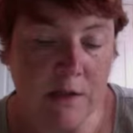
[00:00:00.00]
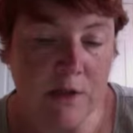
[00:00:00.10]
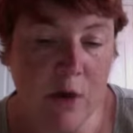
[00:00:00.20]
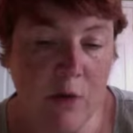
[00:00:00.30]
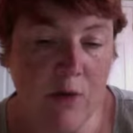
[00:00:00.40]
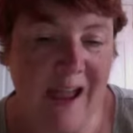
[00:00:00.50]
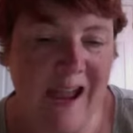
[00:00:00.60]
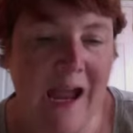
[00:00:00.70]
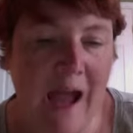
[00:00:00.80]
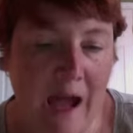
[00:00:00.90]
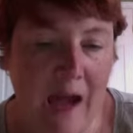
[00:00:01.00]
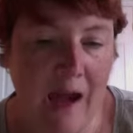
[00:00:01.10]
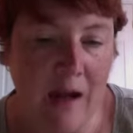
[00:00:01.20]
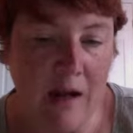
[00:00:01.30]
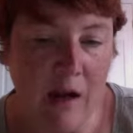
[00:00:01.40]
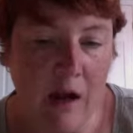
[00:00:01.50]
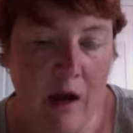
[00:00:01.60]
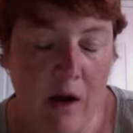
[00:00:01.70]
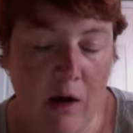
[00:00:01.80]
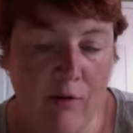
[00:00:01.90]
So they had
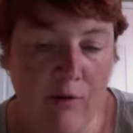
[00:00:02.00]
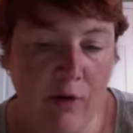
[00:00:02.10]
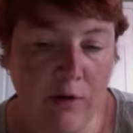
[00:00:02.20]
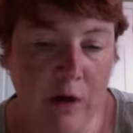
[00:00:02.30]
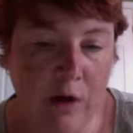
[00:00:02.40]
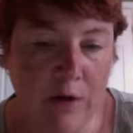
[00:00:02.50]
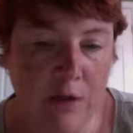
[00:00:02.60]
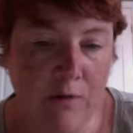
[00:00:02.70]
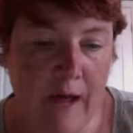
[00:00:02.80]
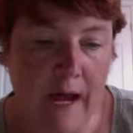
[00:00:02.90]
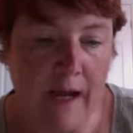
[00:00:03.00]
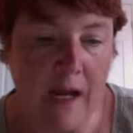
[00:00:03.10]
a full knowledge of that,